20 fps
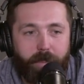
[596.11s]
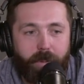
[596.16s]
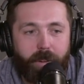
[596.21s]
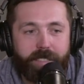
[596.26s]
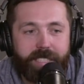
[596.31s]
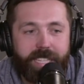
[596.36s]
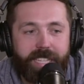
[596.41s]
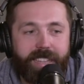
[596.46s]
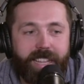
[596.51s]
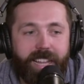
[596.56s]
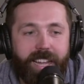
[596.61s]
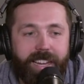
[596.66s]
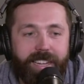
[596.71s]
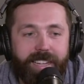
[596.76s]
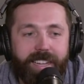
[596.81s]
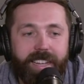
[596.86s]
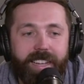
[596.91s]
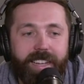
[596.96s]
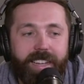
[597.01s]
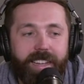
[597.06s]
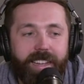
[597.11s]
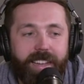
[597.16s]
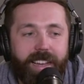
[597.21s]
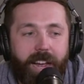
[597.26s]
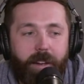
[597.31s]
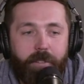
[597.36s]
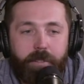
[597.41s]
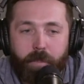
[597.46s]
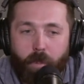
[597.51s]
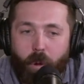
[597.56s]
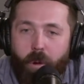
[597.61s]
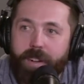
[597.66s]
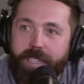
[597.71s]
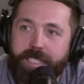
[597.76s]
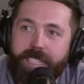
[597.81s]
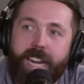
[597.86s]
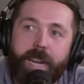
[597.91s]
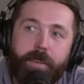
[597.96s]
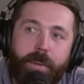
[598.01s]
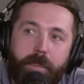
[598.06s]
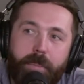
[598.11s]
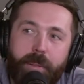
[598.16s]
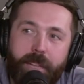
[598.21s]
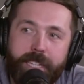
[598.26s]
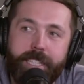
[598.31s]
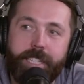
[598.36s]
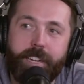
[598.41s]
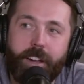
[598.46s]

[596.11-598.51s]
but as in like, I was more excited about playing